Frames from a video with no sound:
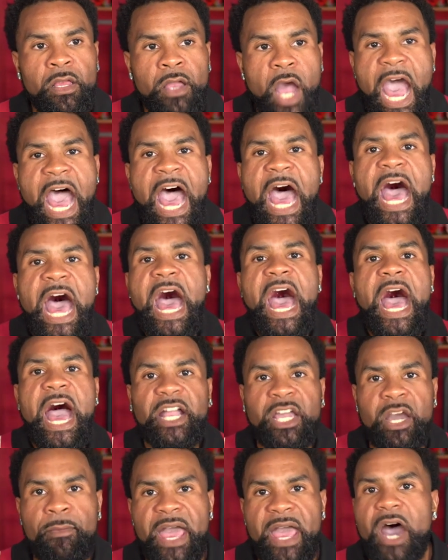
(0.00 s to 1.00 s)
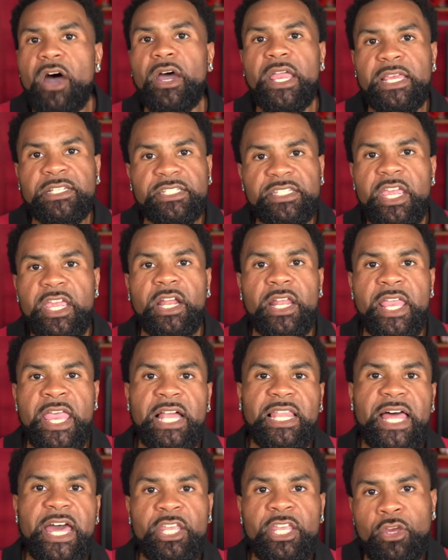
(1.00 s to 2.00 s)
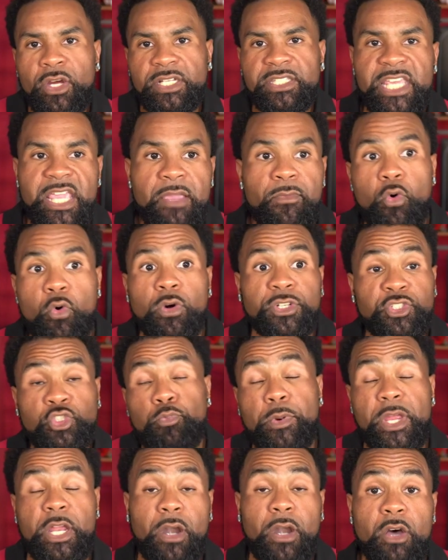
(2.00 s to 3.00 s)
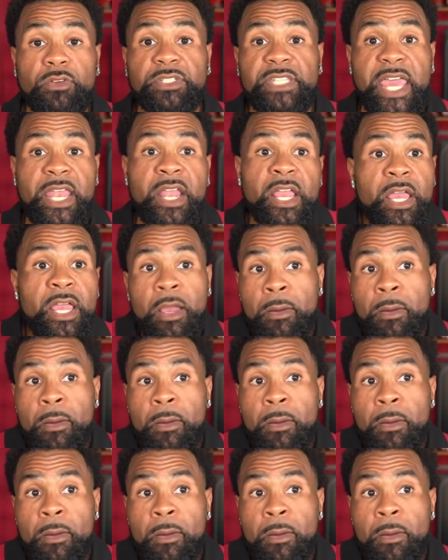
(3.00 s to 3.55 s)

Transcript: ah come out and scare the hell out of your team, or superheroes that